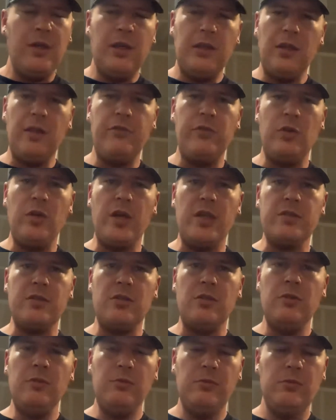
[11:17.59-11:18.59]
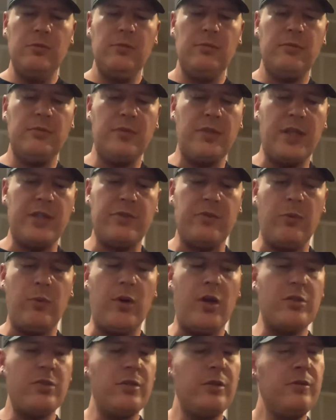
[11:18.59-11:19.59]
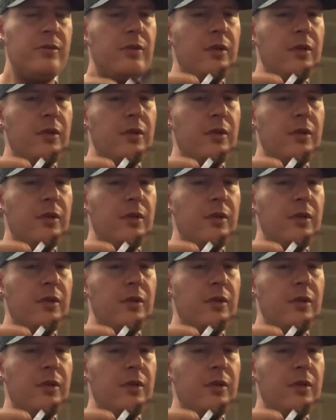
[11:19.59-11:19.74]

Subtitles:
Love you guys too. Thanks for watching.